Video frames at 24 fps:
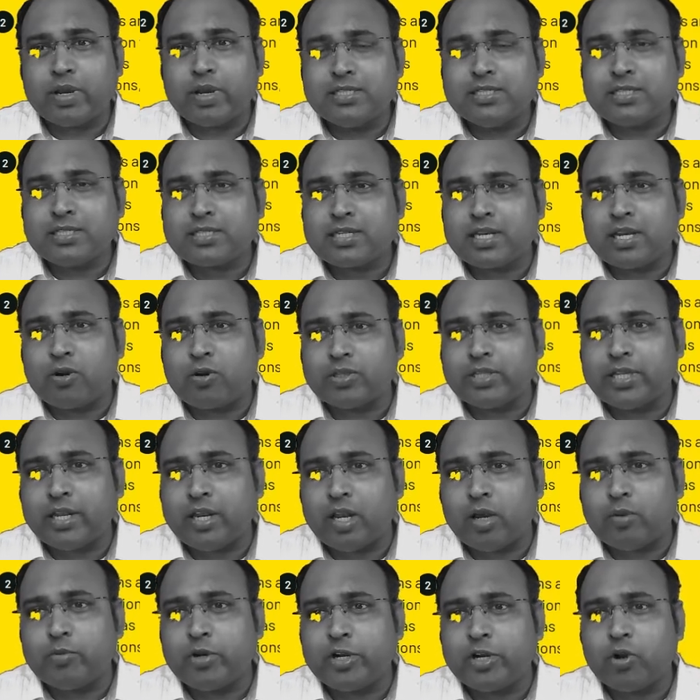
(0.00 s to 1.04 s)
just click on
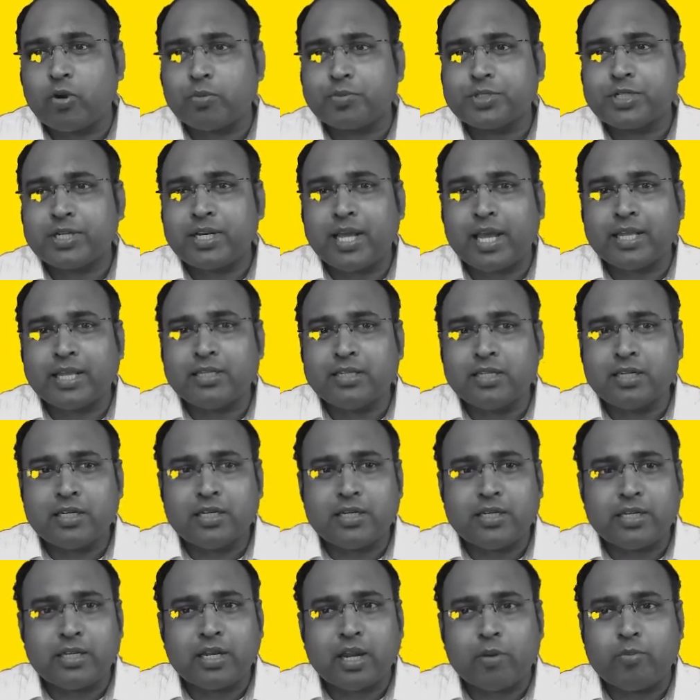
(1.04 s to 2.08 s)
elaborate option and
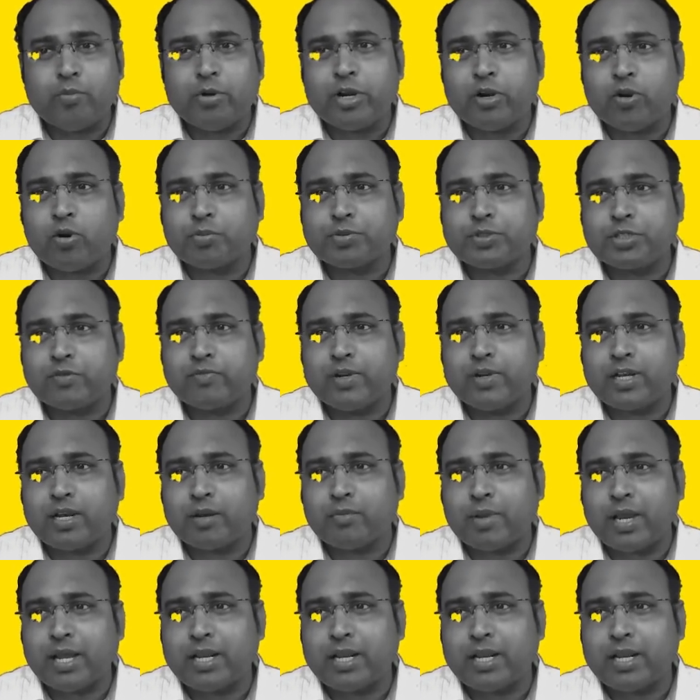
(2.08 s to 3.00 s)
the elaborate option will come.